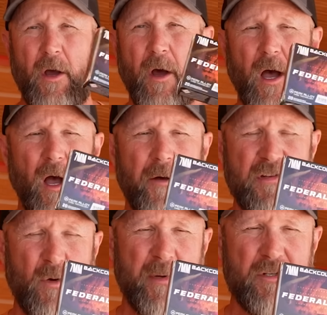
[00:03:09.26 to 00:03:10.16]

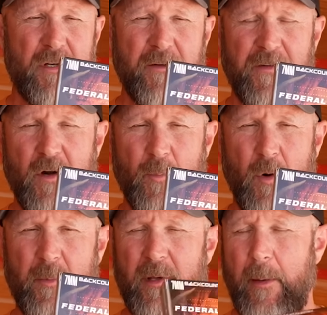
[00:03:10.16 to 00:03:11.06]
obviously we're going to be shooting Federal
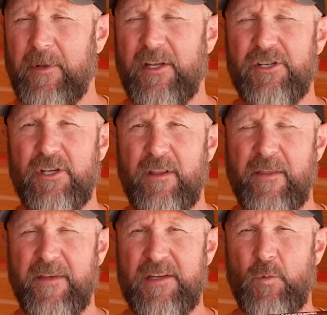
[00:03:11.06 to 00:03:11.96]
Premium Ammunition.
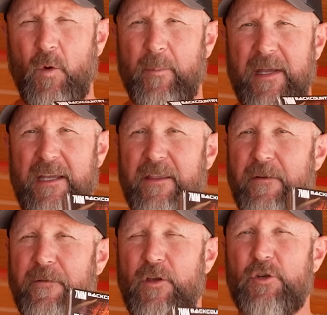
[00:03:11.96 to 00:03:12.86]
This will be
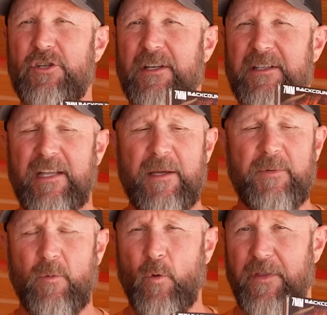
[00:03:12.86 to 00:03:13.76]
the Fusion
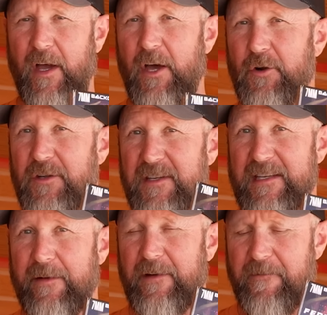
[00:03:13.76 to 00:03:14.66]
tipped with
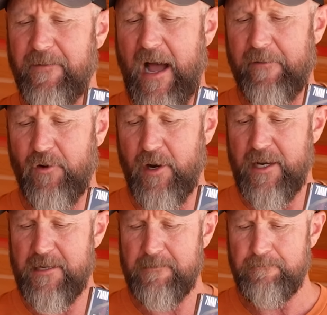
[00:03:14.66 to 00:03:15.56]
175
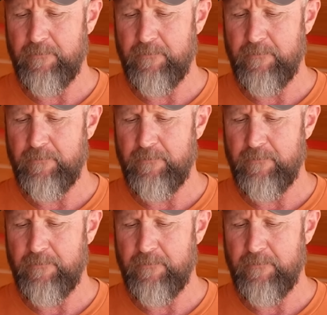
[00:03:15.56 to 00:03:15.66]
grain.